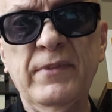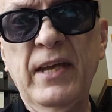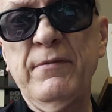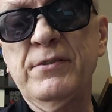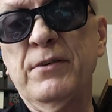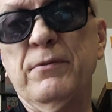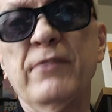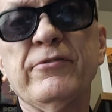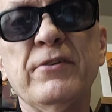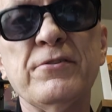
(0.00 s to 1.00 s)
Gave us a
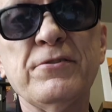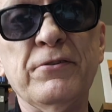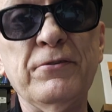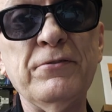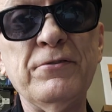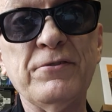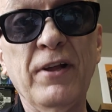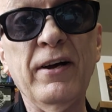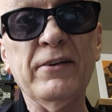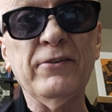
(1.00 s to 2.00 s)
reference to Newton's
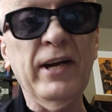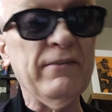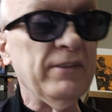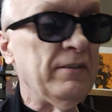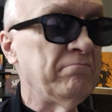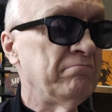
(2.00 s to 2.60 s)
Law of Gravity.